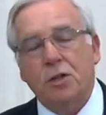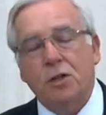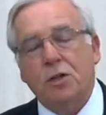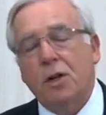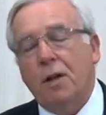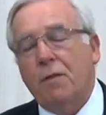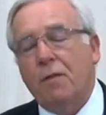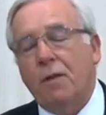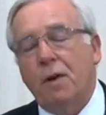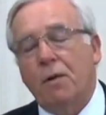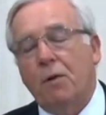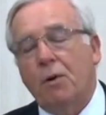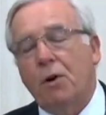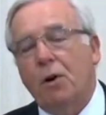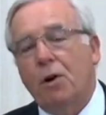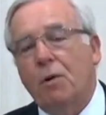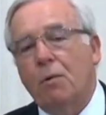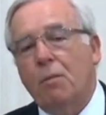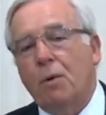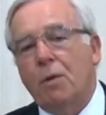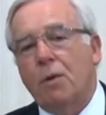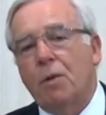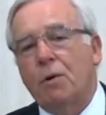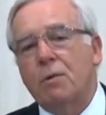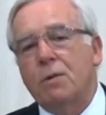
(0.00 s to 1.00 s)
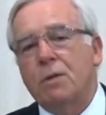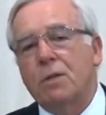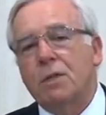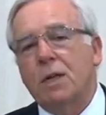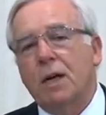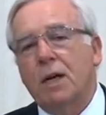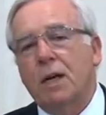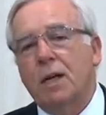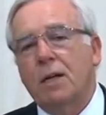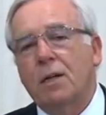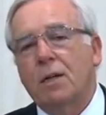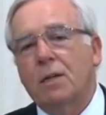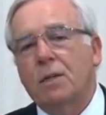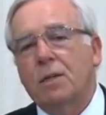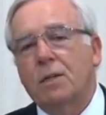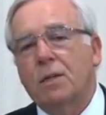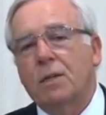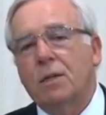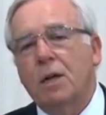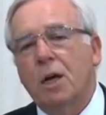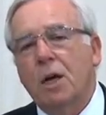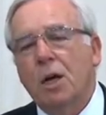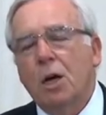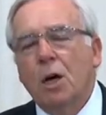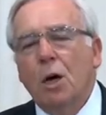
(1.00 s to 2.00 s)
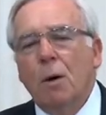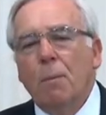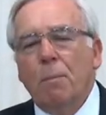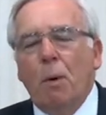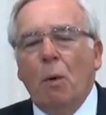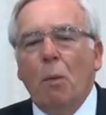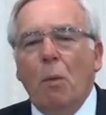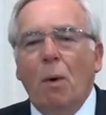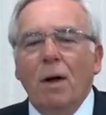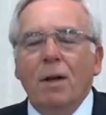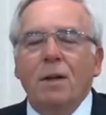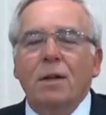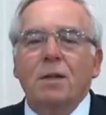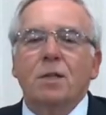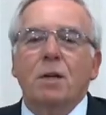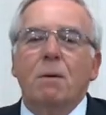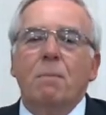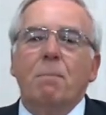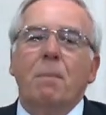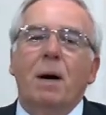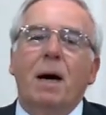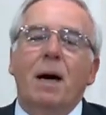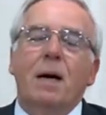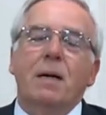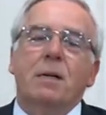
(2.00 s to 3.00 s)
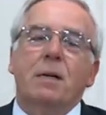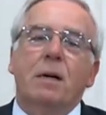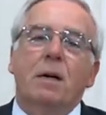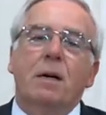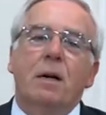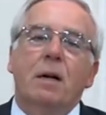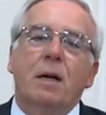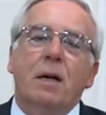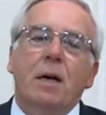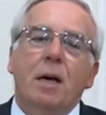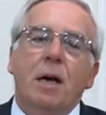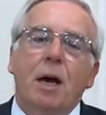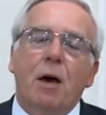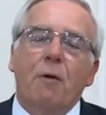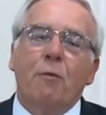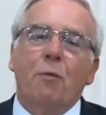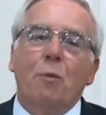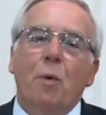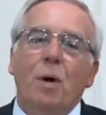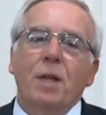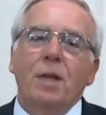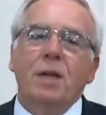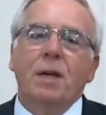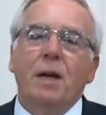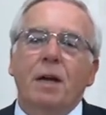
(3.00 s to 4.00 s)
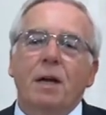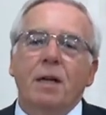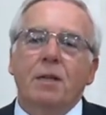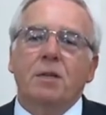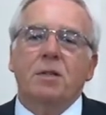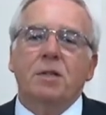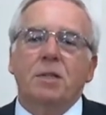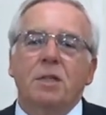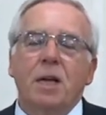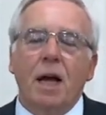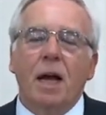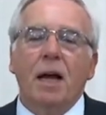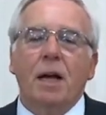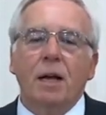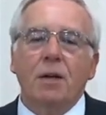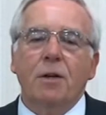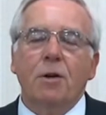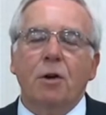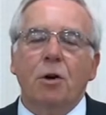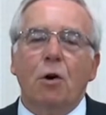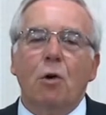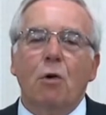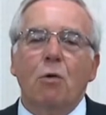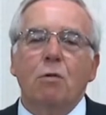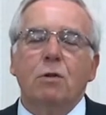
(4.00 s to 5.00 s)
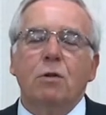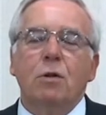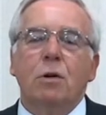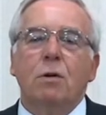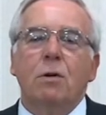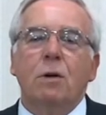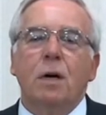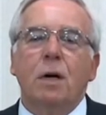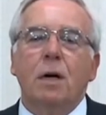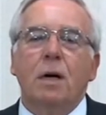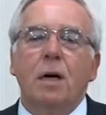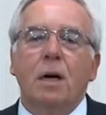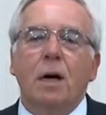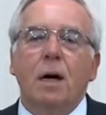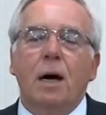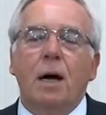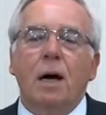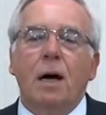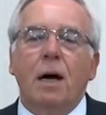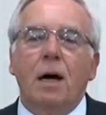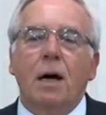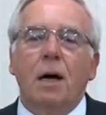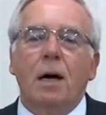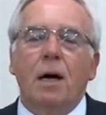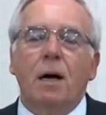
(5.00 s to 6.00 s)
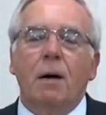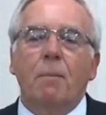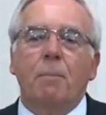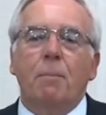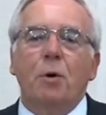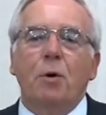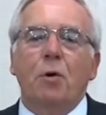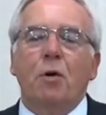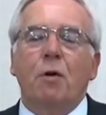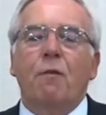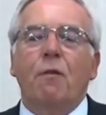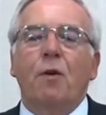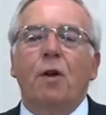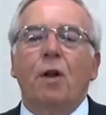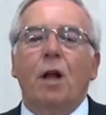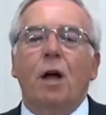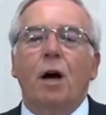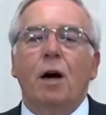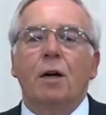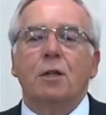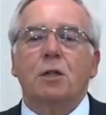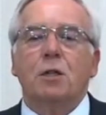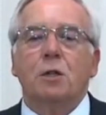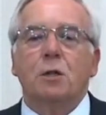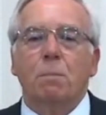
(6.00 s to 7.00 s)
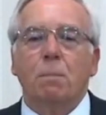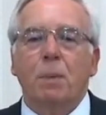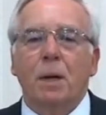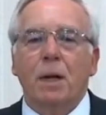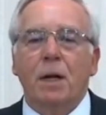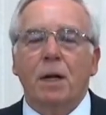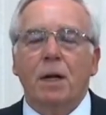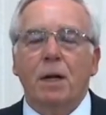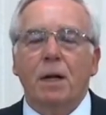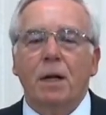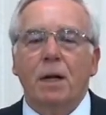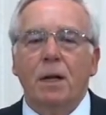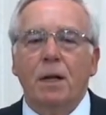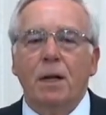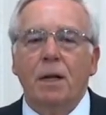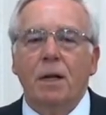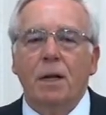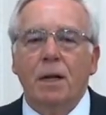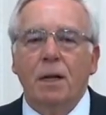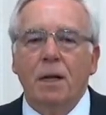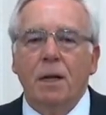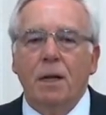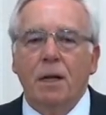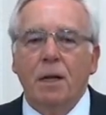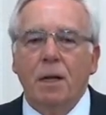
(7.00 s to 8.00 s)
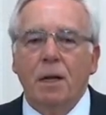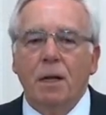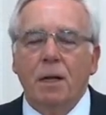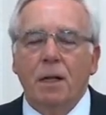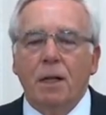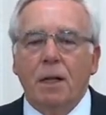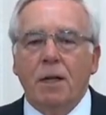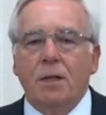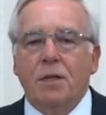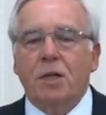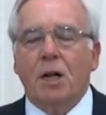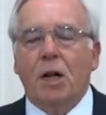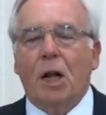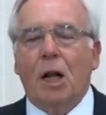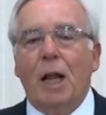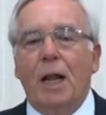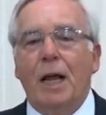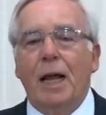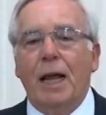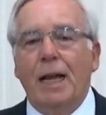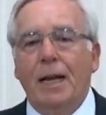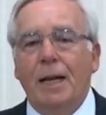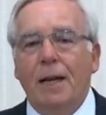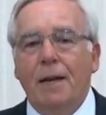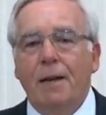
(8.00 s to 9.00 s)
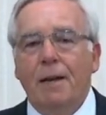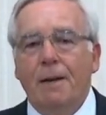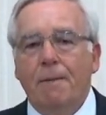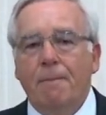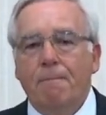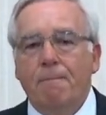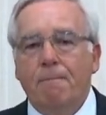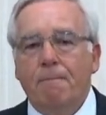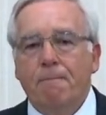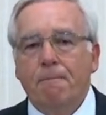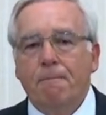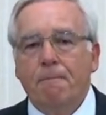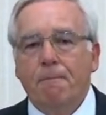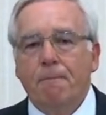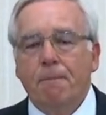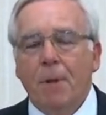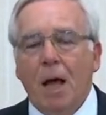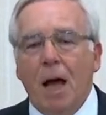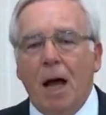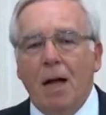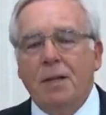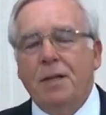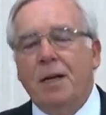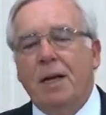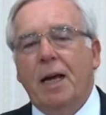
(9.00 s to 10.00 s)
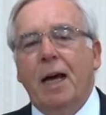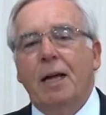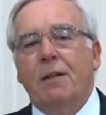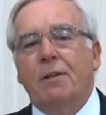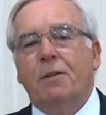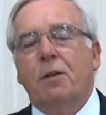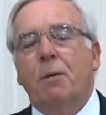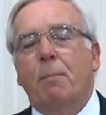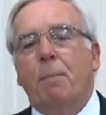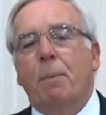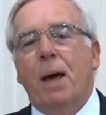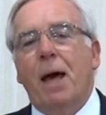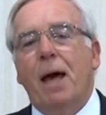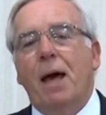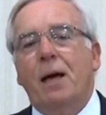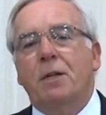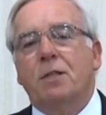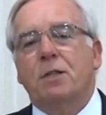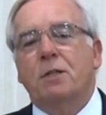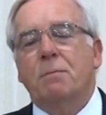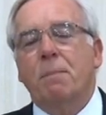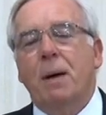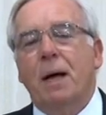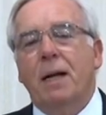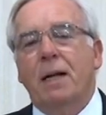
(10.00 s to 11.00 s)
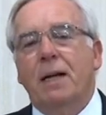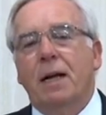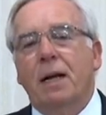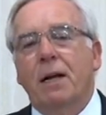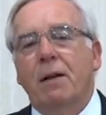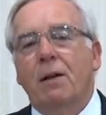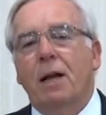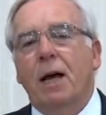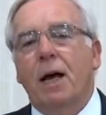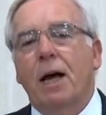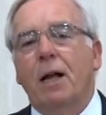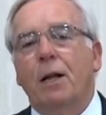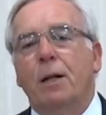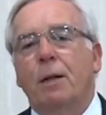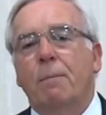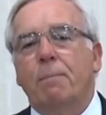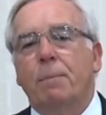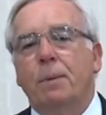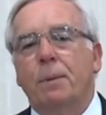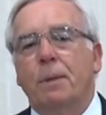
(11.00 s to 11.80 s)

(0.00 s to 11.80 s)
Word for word: Nothing wrong with those things. But what does it matter if when you get sick you go to a, a, a beautiful hospital that's clean and you get the best medical help?